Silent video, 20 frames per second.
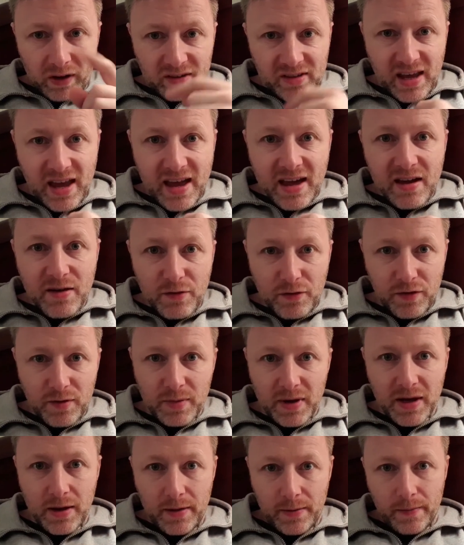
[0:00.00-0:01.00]
Take it from
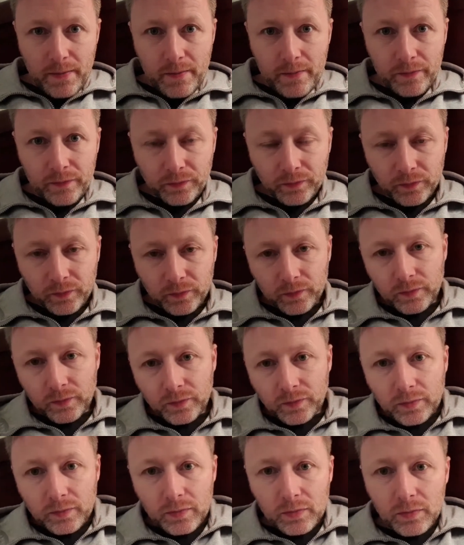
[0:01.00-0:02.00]
me.
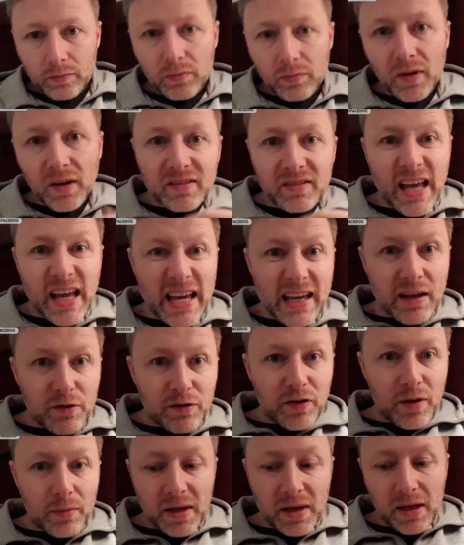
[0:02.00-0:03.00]
Take it
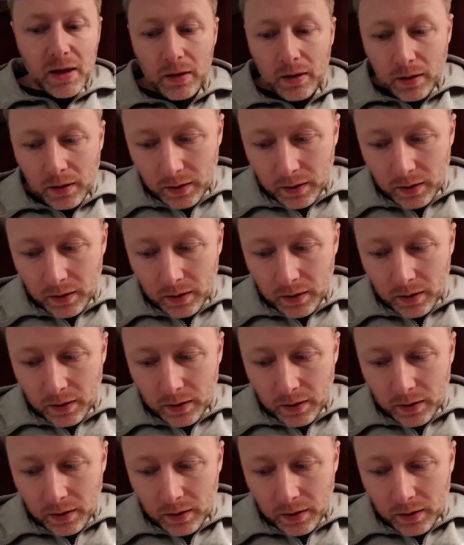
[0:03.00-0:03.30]
from me.